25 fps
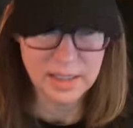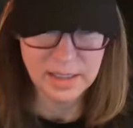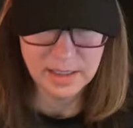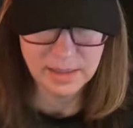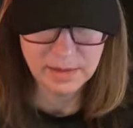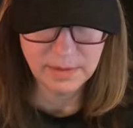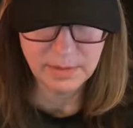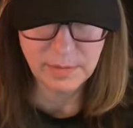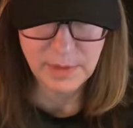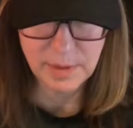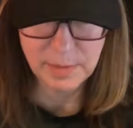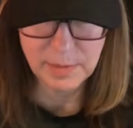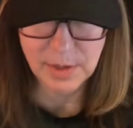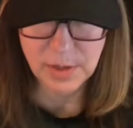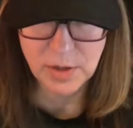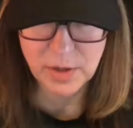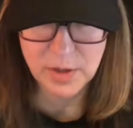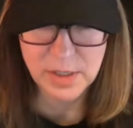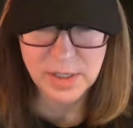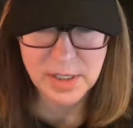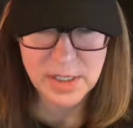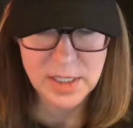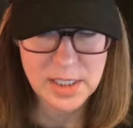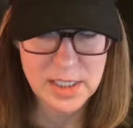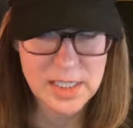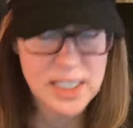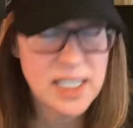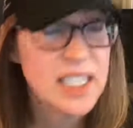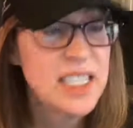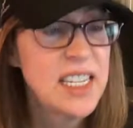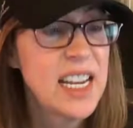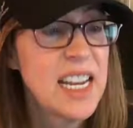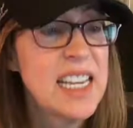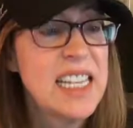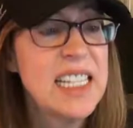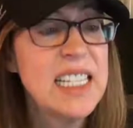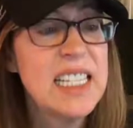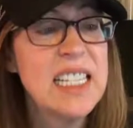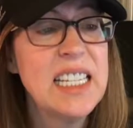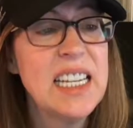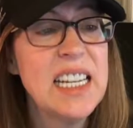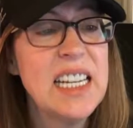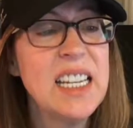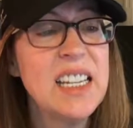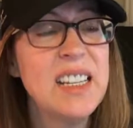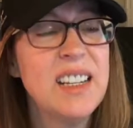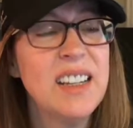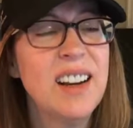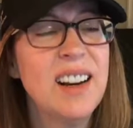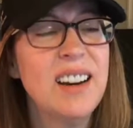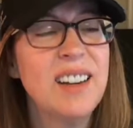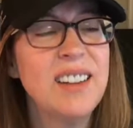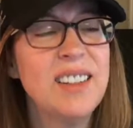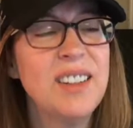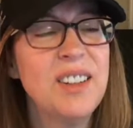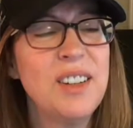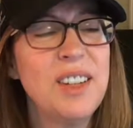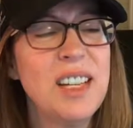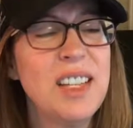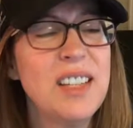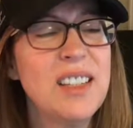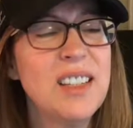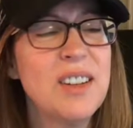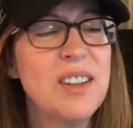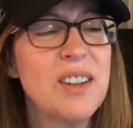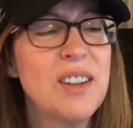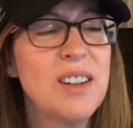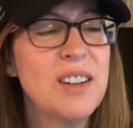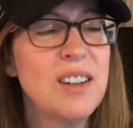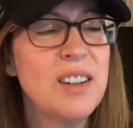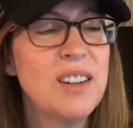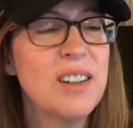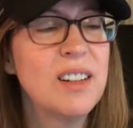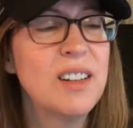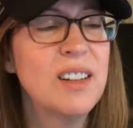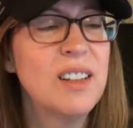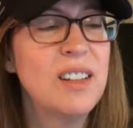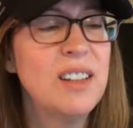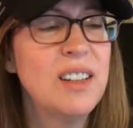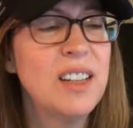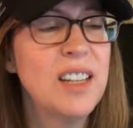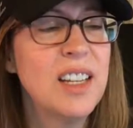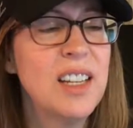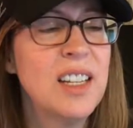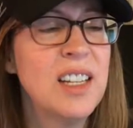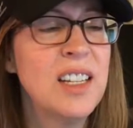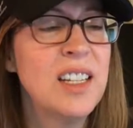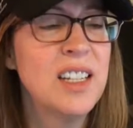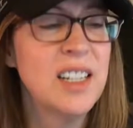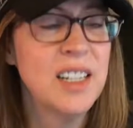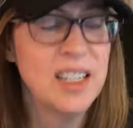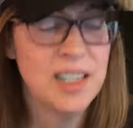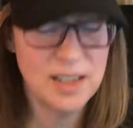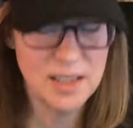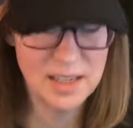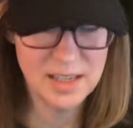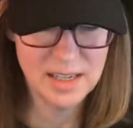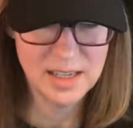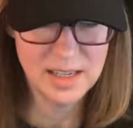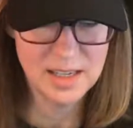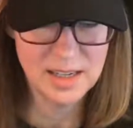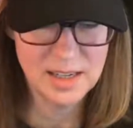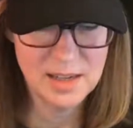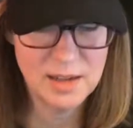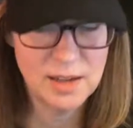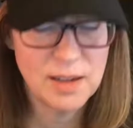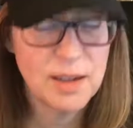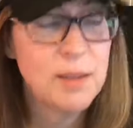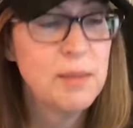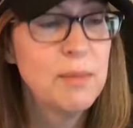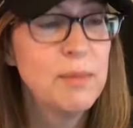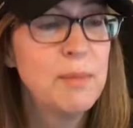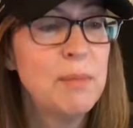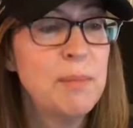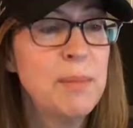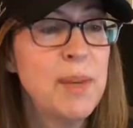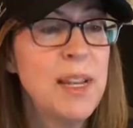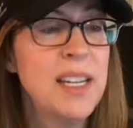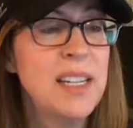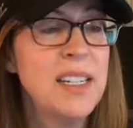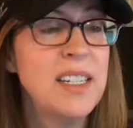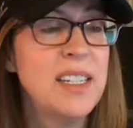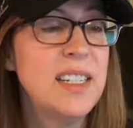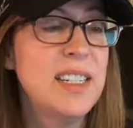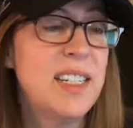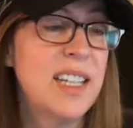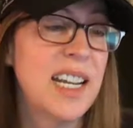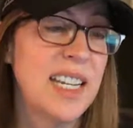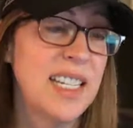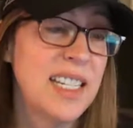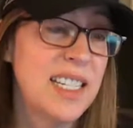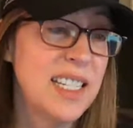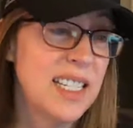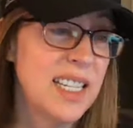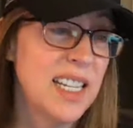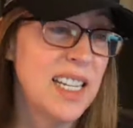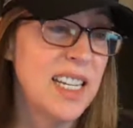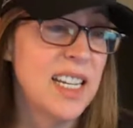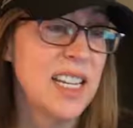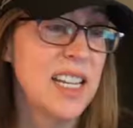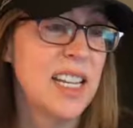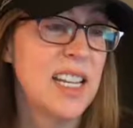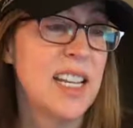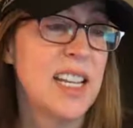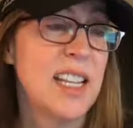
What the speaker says: Let me call it tasty. Do kids call good-looking men tasty?